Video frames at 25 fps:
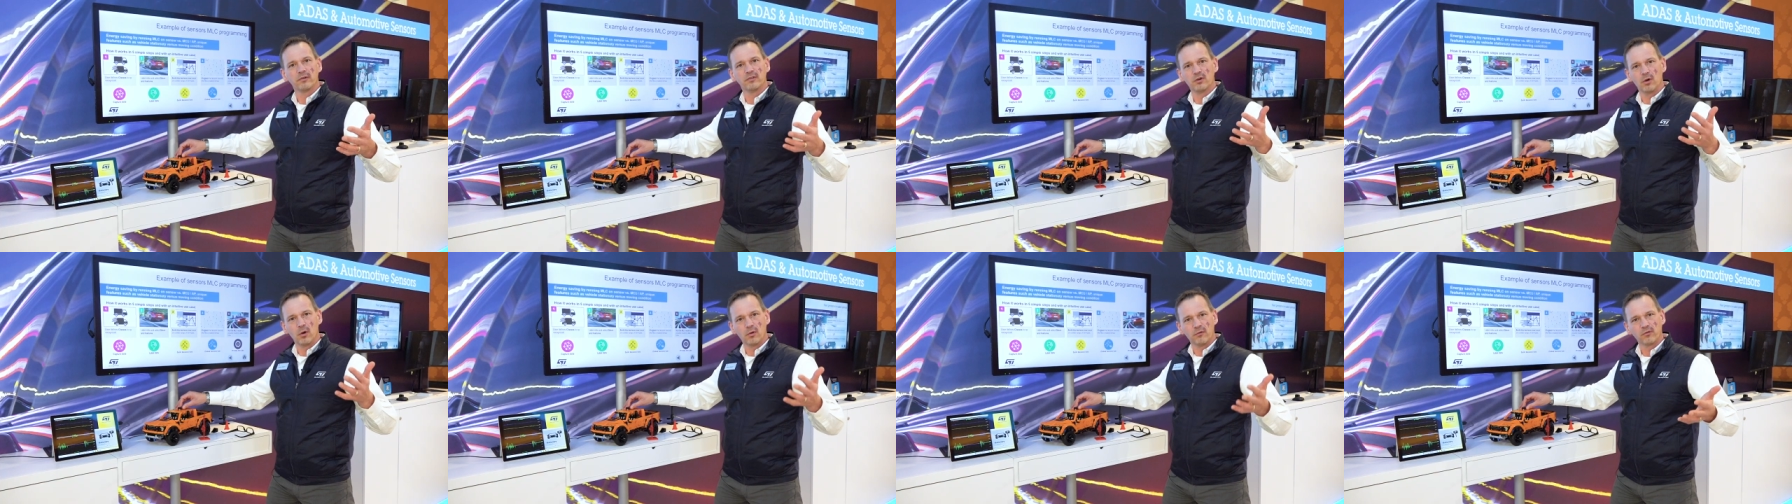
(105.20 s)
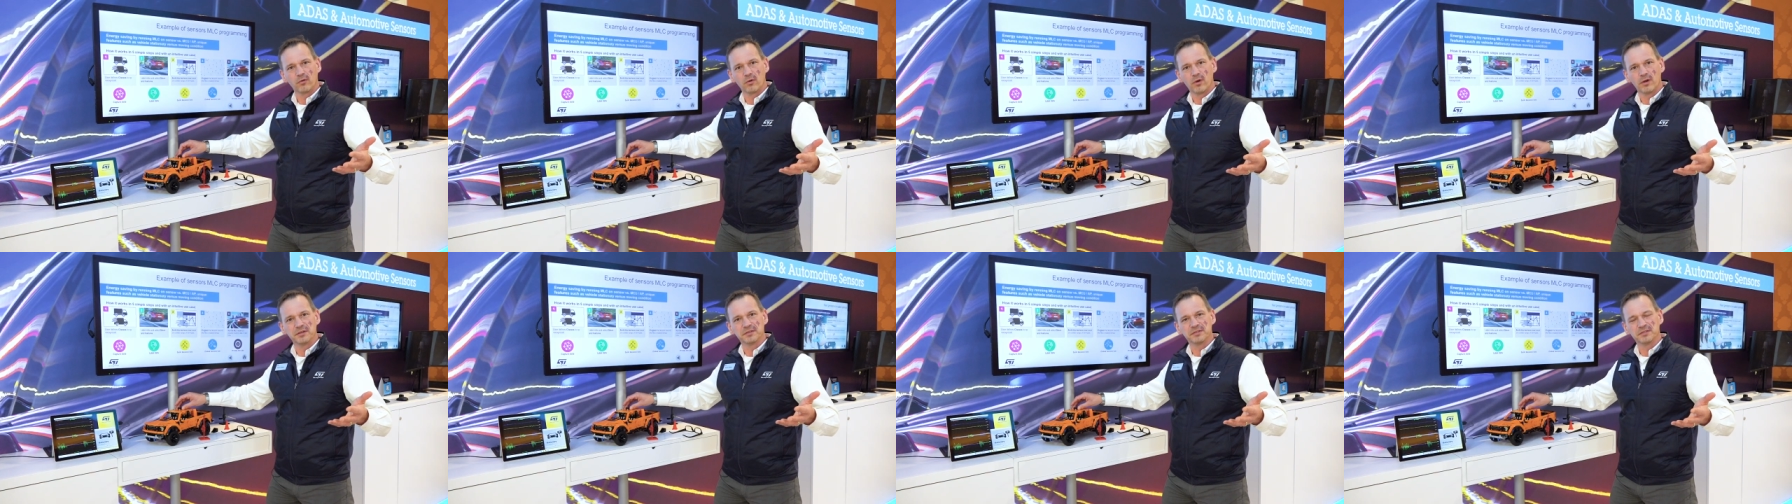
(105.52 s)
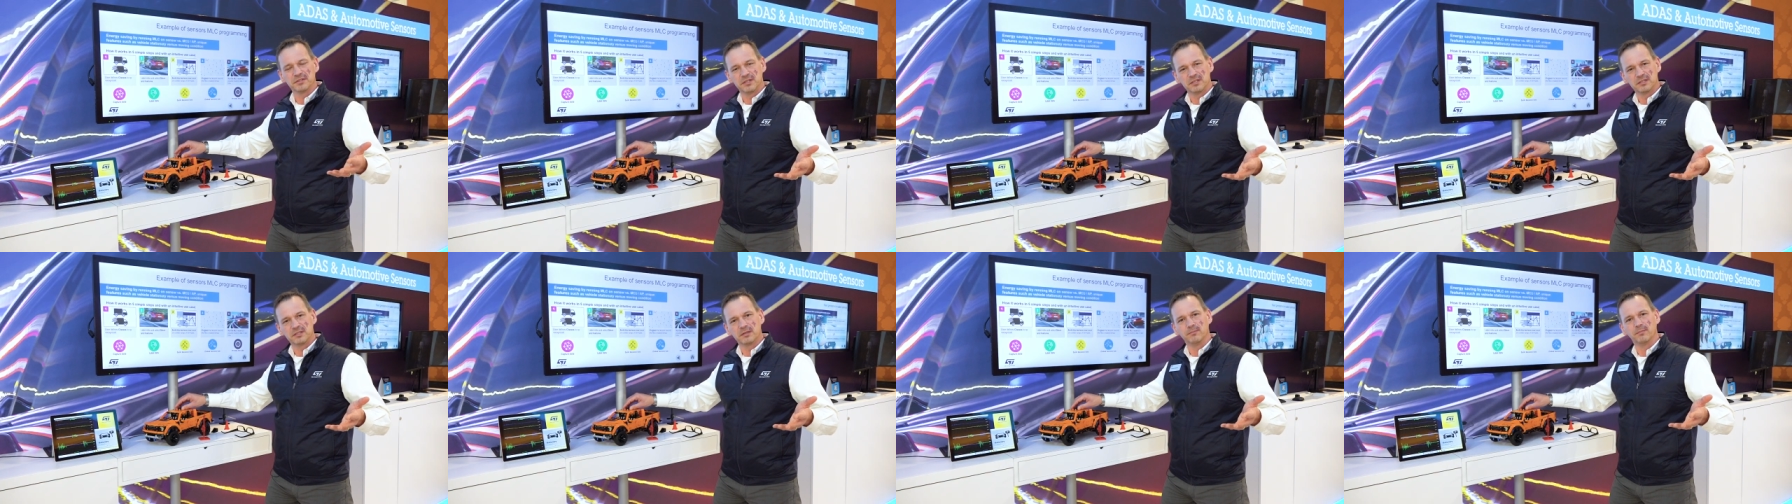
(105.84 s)
the overall
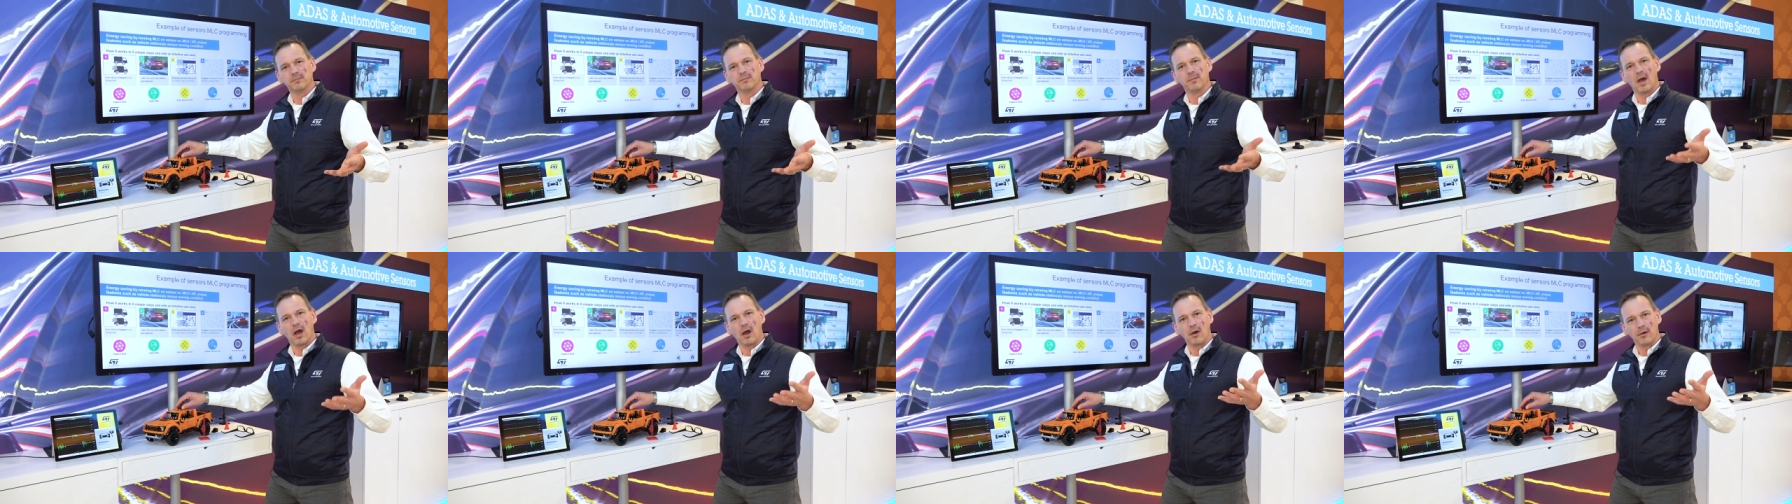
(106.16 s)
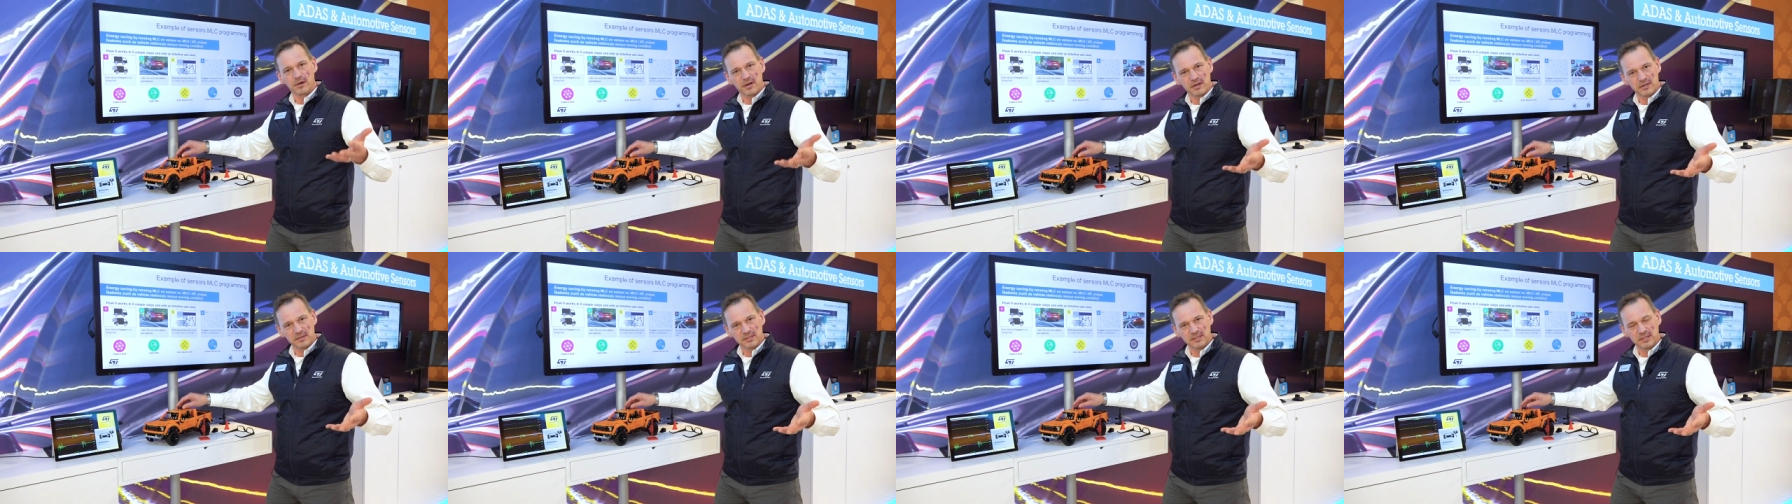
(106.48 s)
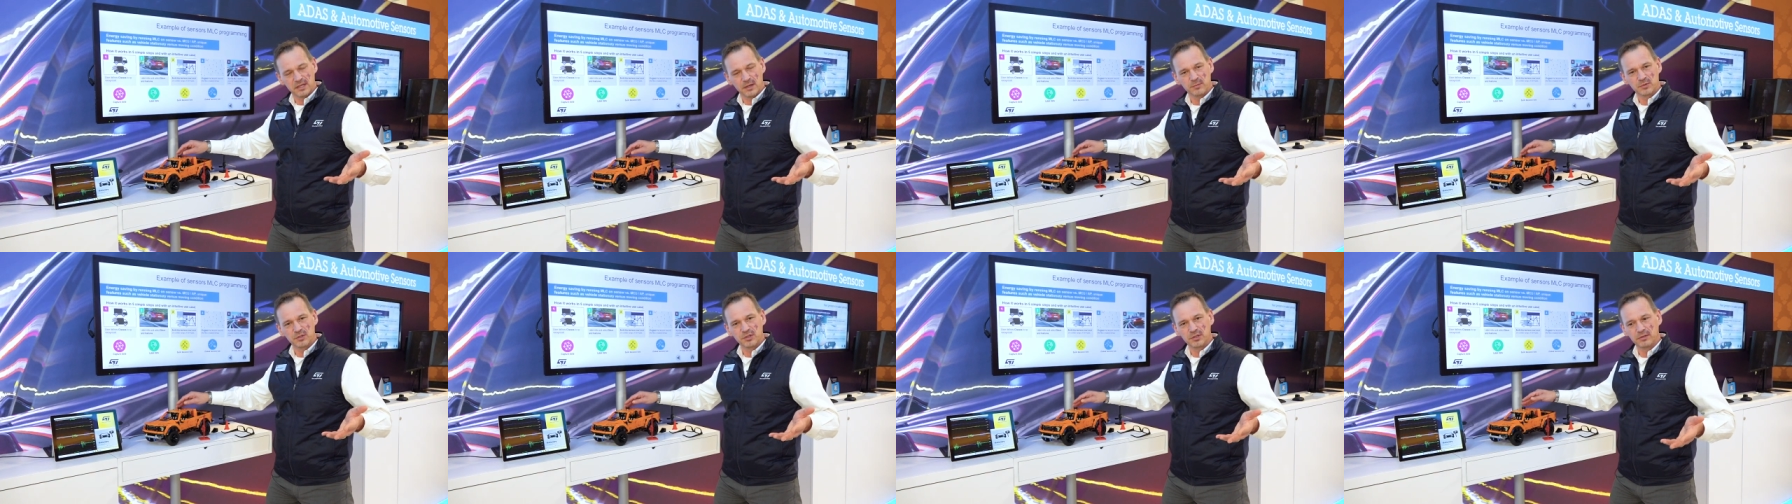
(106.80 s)
system power
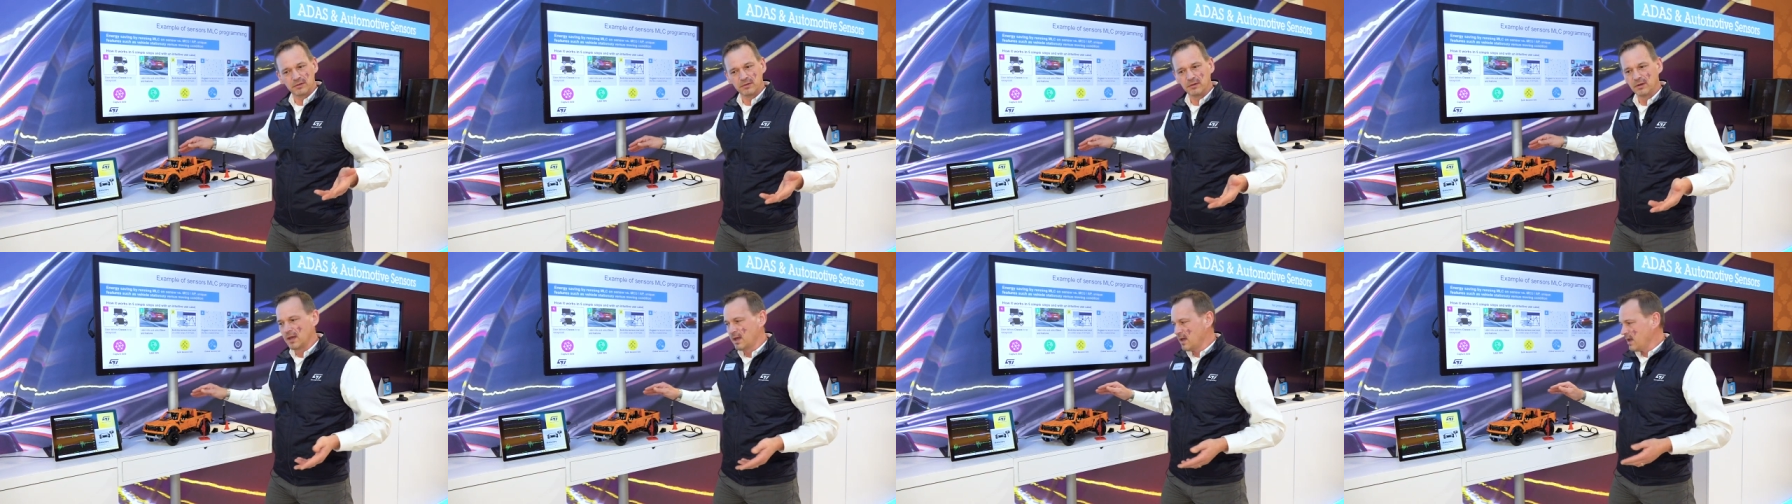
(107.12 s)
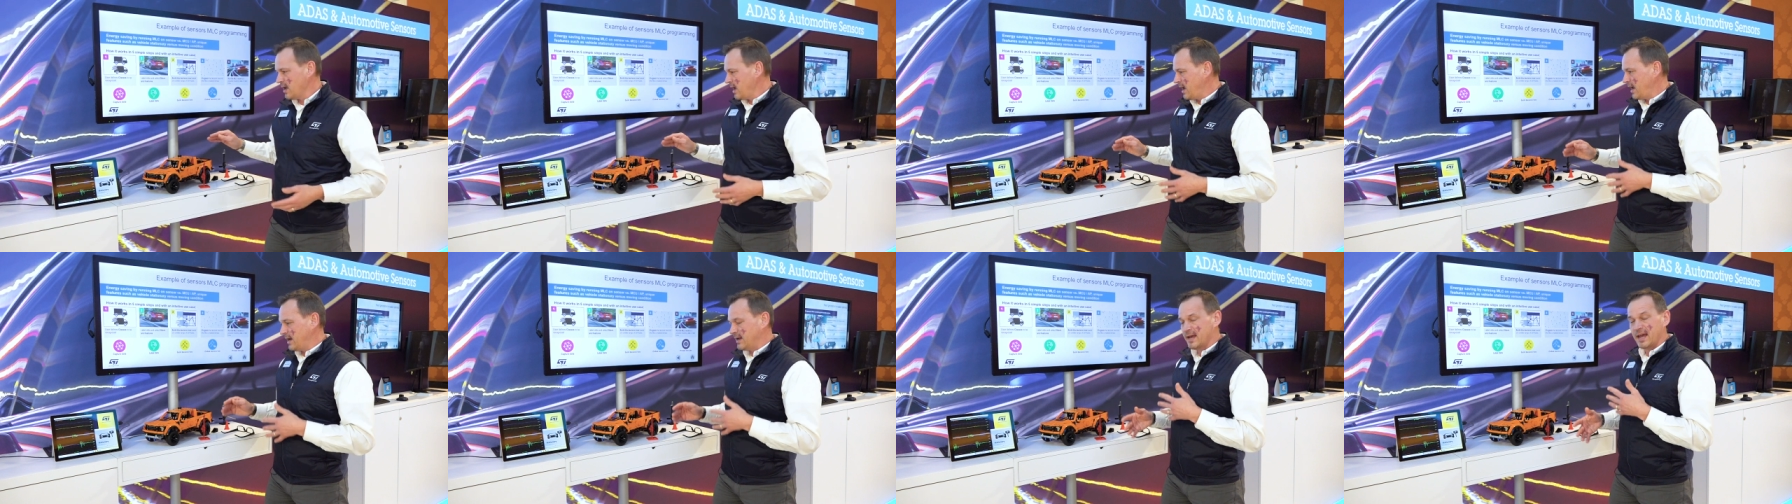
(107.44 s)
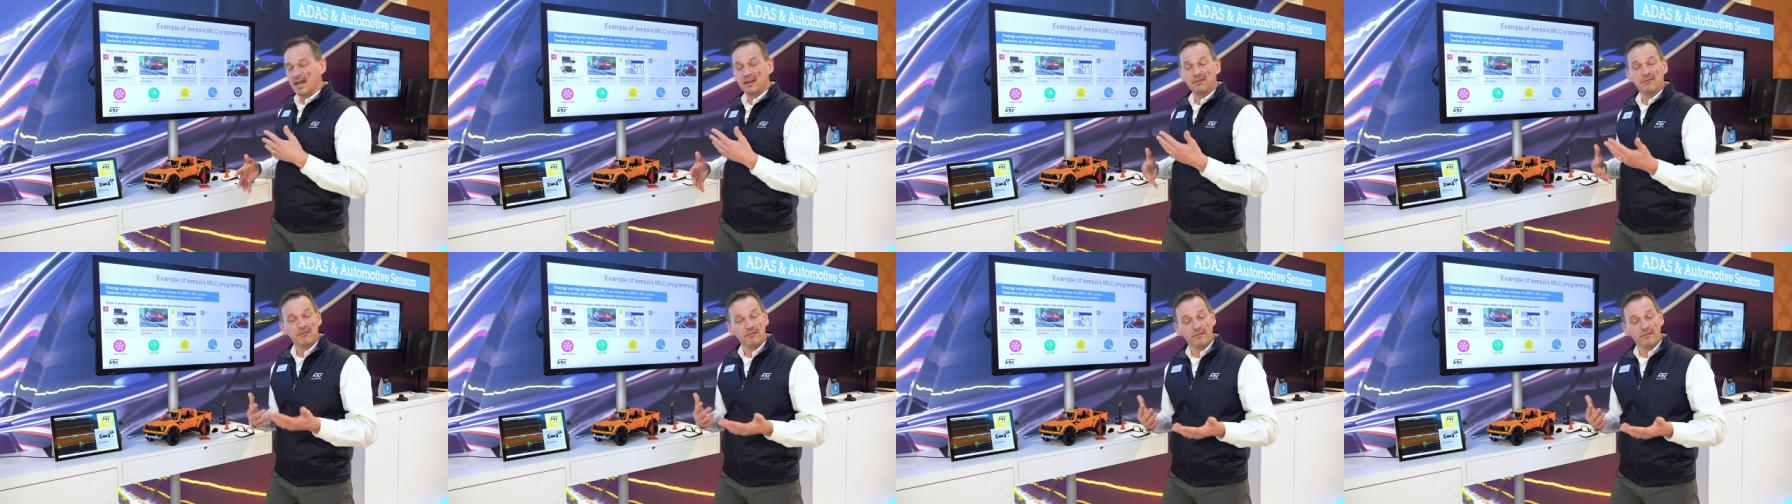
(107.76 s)
consumption and add